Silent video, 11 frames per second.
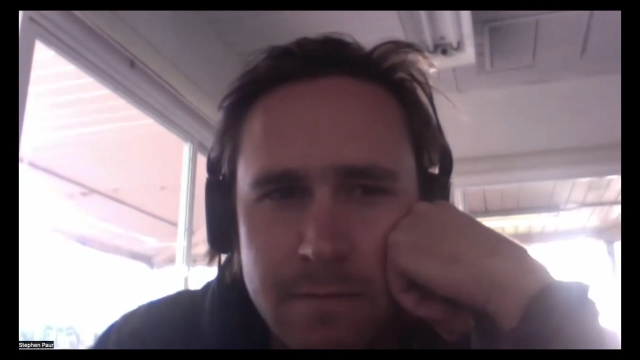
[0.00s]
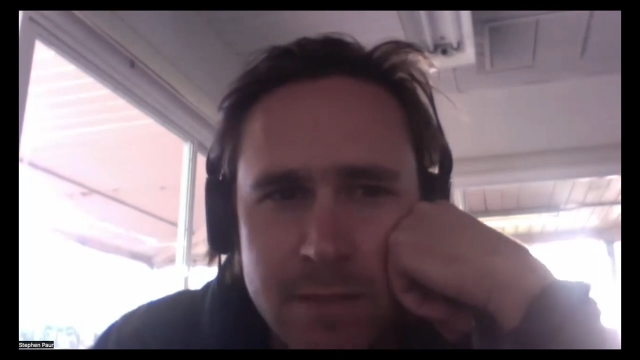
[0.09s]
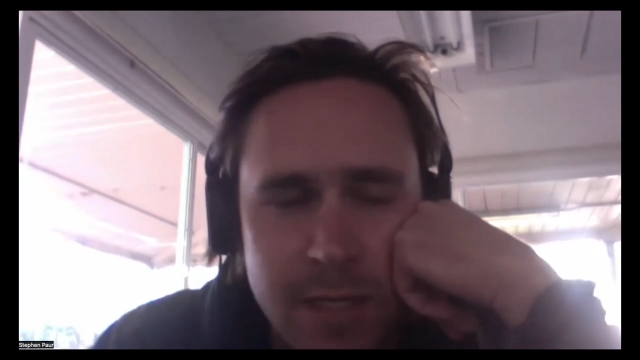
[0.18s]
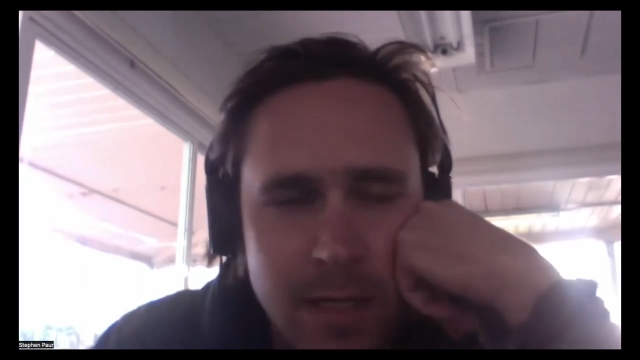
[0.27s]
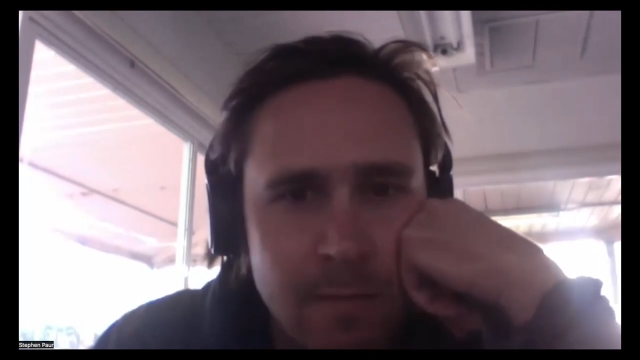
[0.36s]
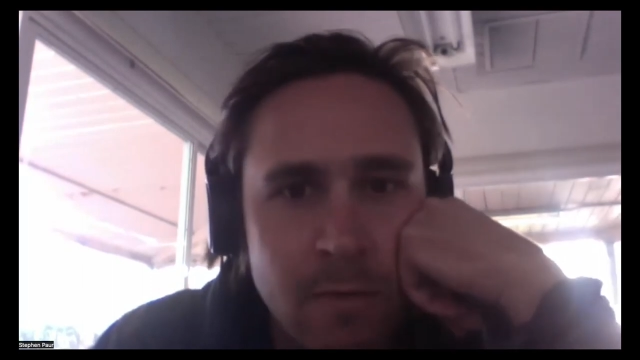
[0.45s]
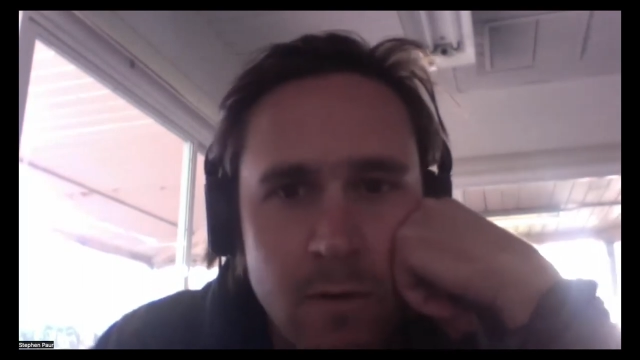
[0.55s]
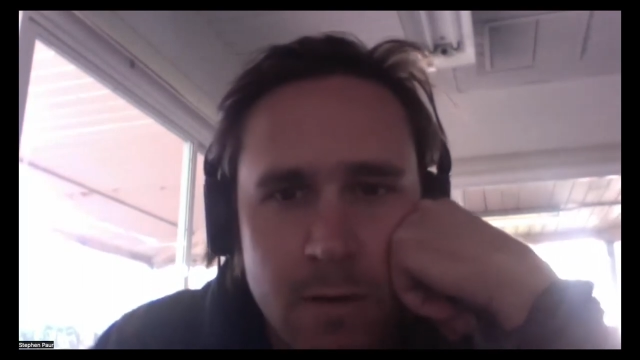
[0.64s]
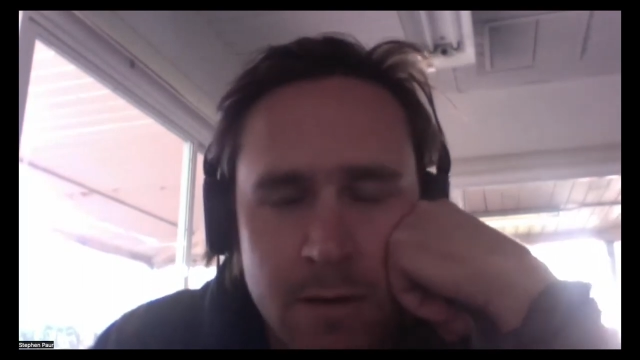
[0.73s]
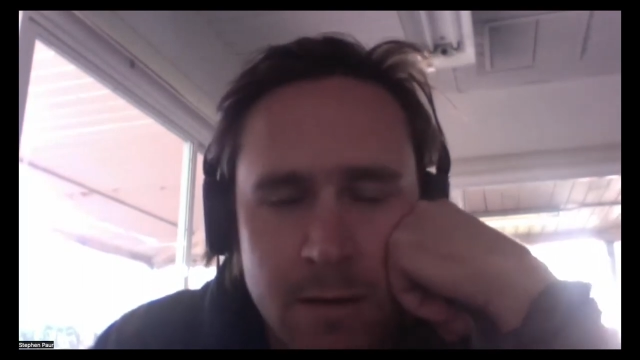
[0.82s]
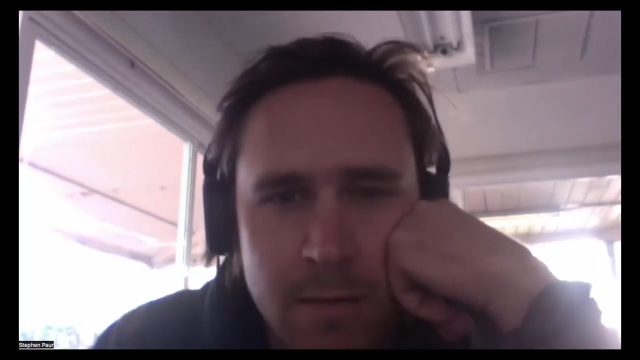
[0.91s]
saying
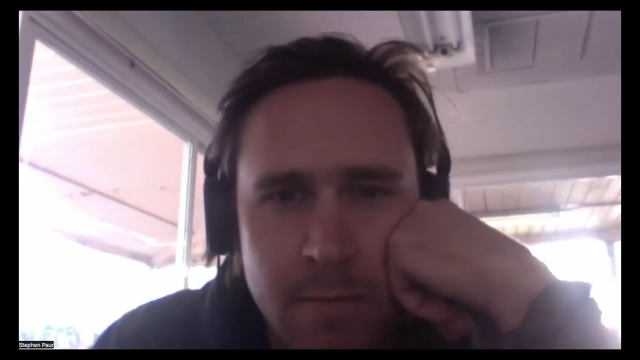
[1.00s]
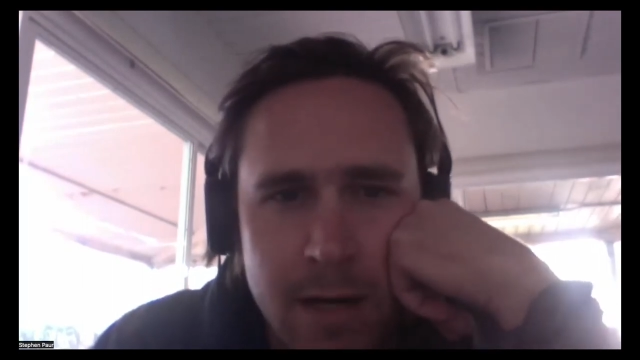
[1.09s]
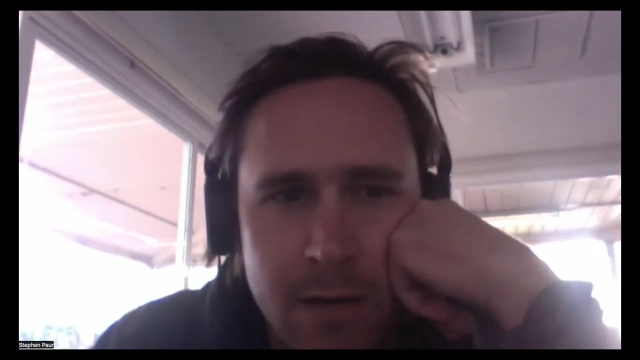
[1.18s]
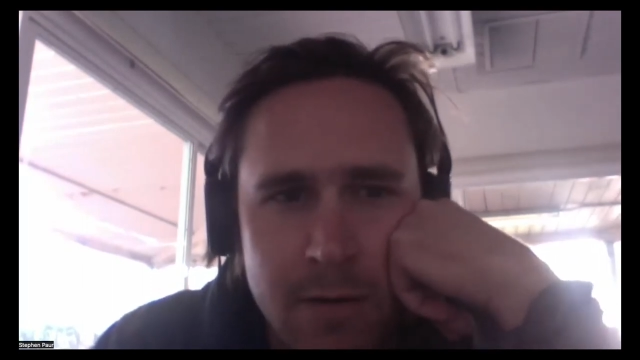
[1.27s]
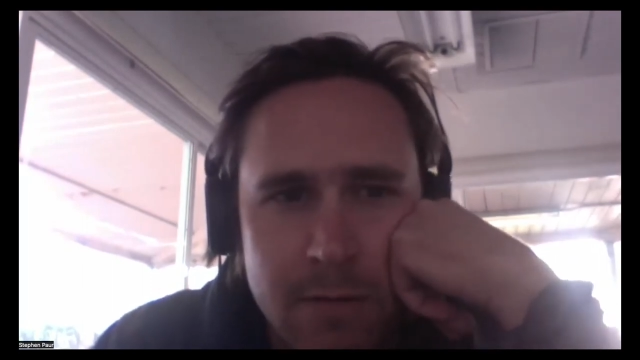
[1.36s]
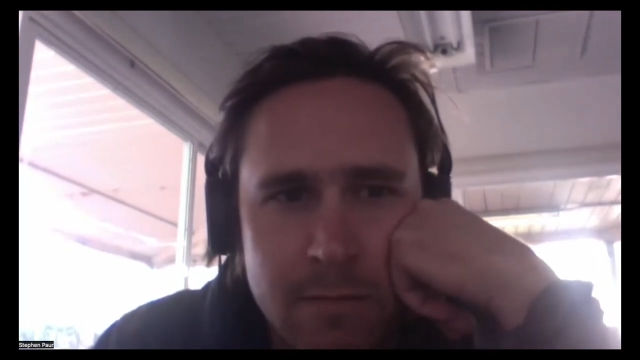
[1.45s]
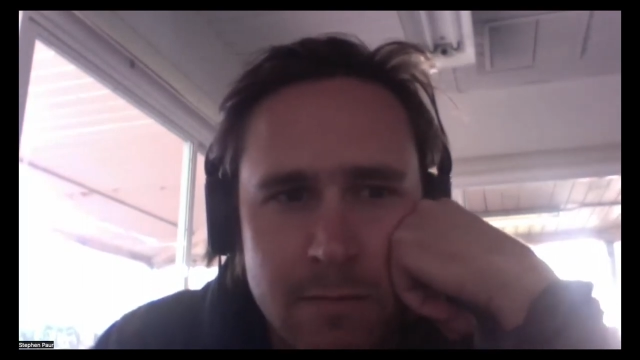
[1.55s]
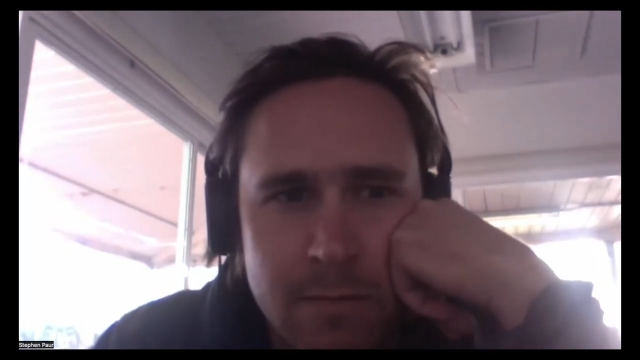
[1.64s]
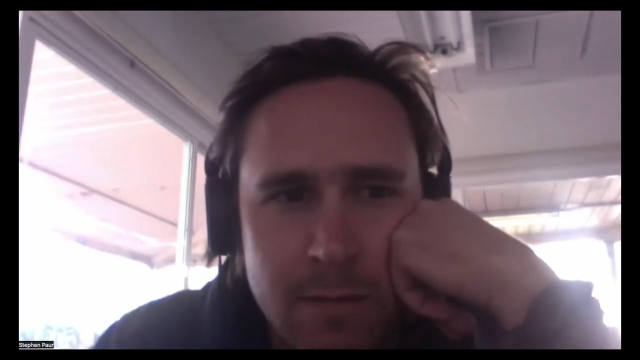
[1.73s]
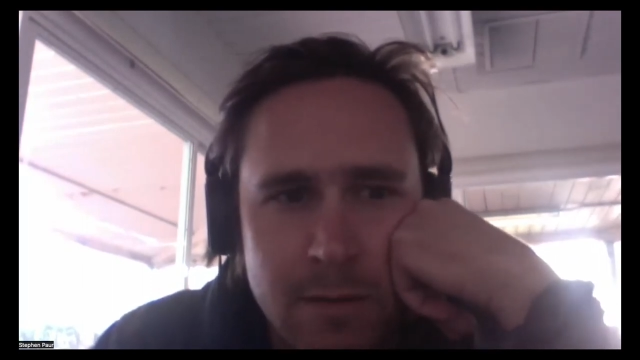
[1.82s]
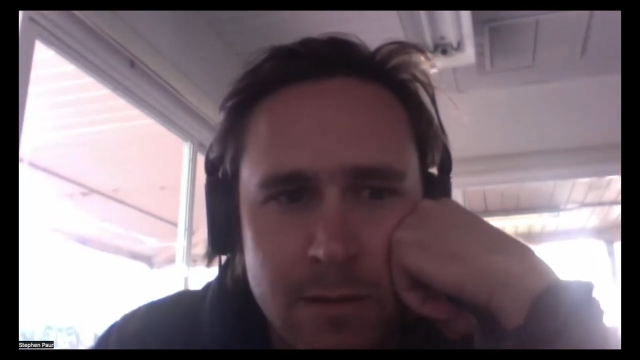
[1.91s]
more about,
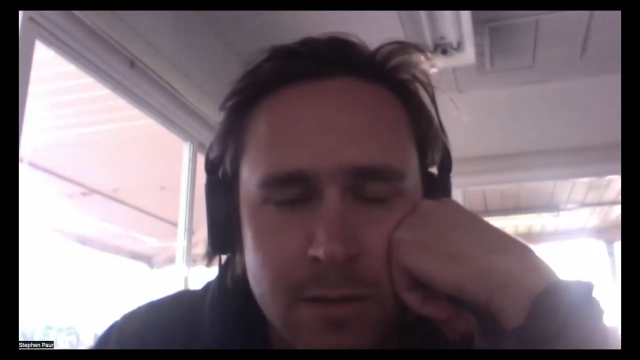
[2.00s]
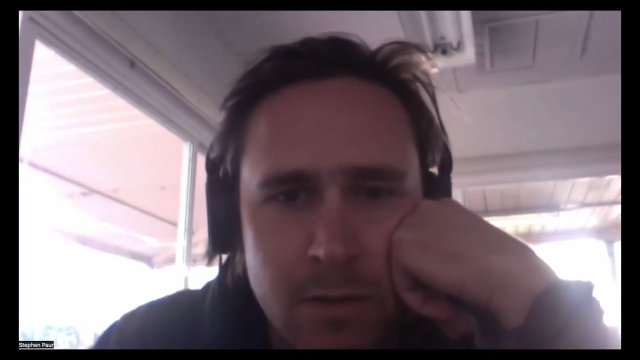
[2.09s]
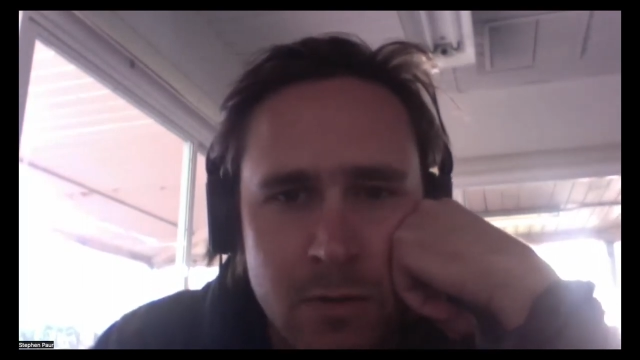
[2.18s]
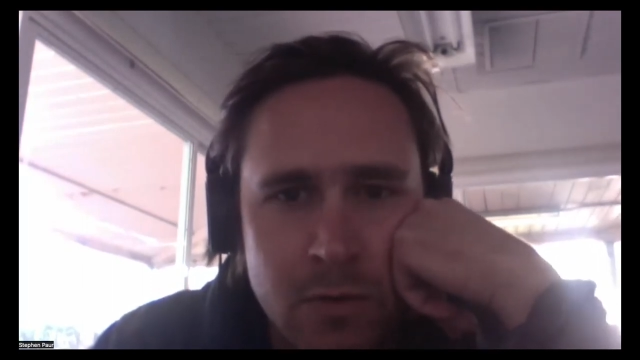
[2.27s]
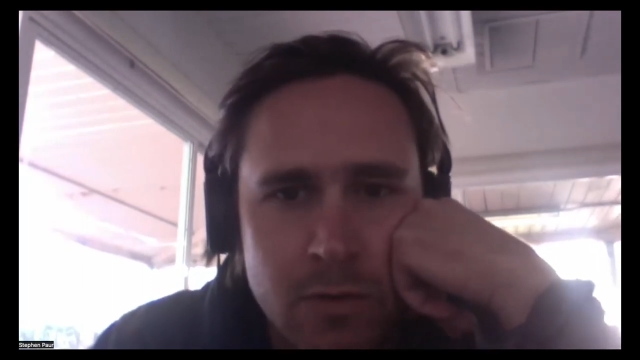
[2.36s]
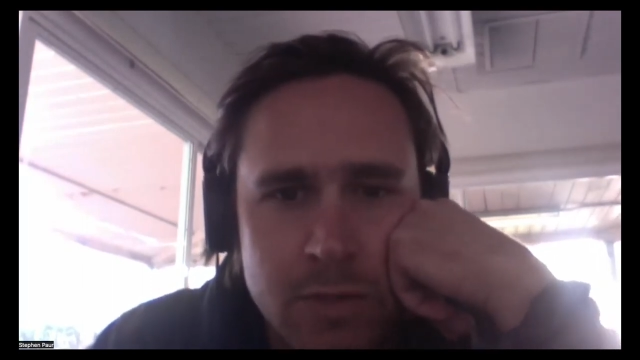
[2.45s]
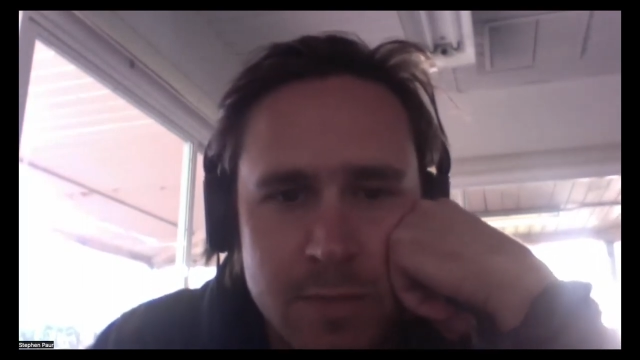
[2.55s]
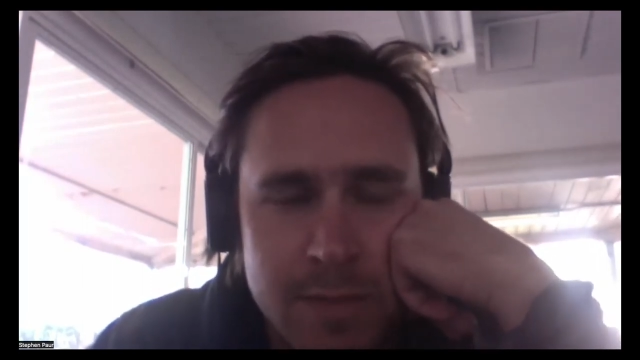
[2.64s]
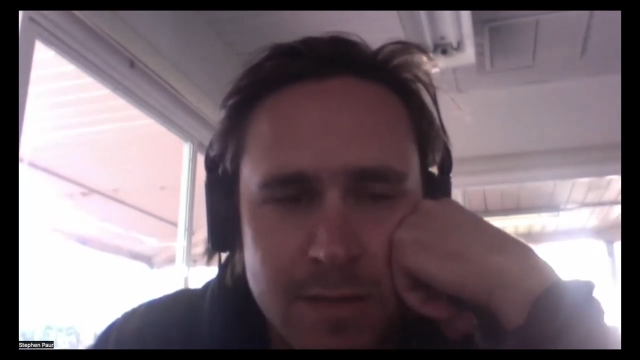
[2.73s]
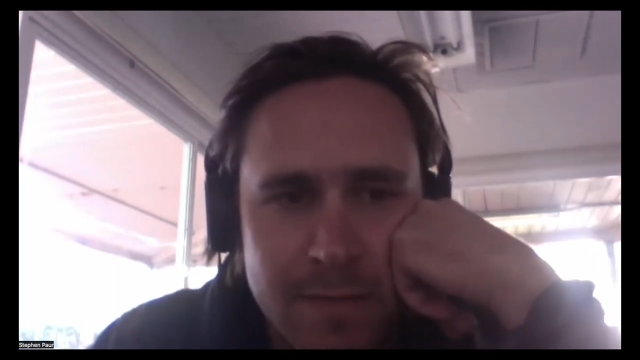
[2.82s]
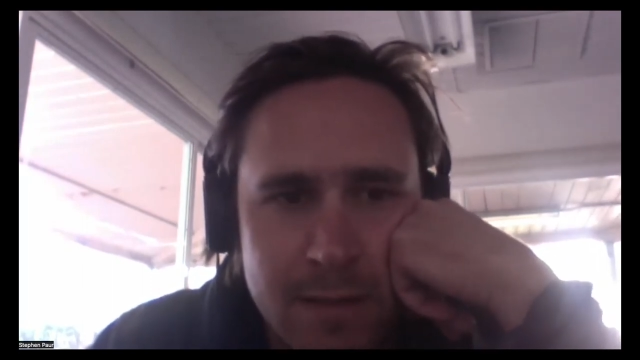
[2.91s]
you know, who
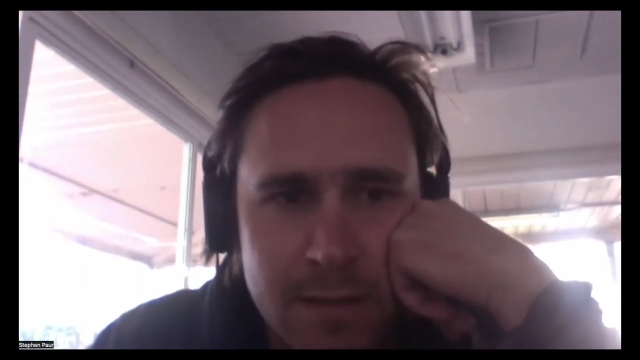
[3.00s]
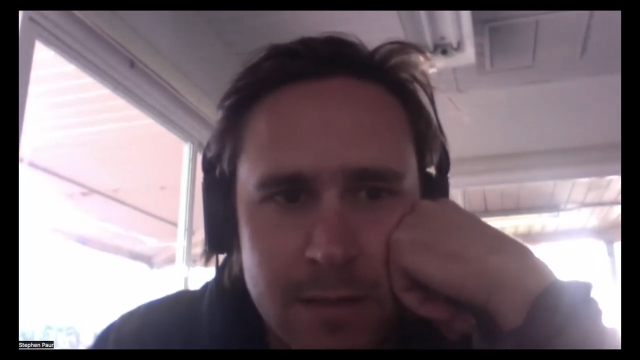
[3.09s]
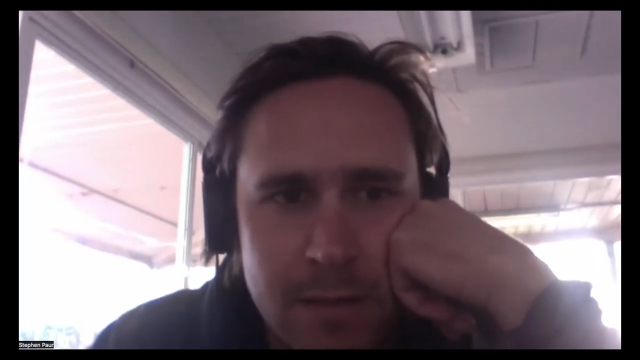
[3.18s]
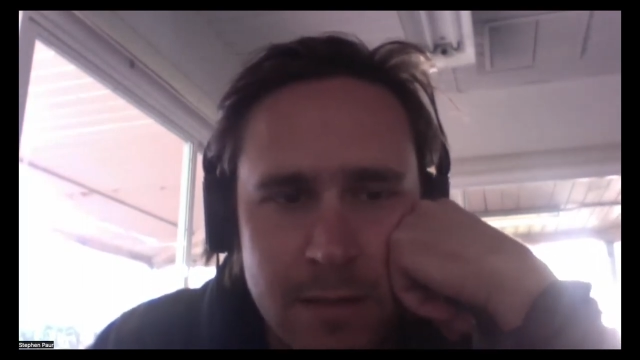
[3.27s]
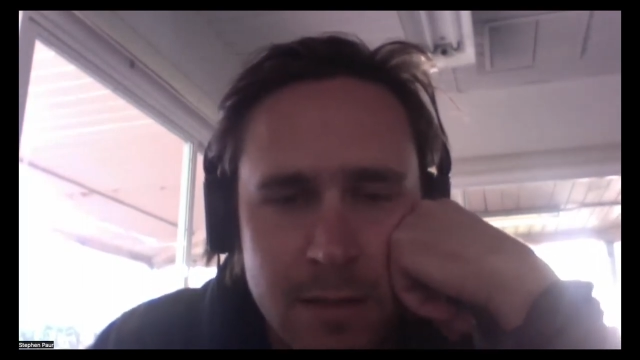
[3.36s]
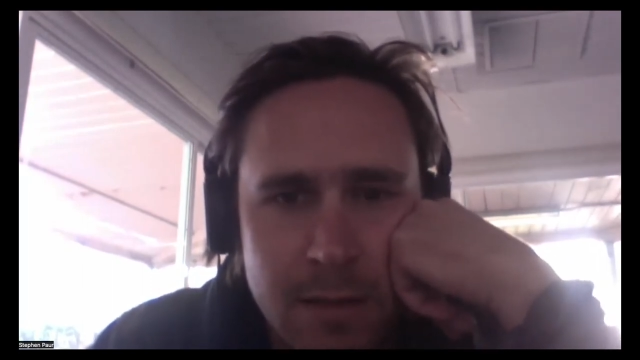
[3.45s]
specifically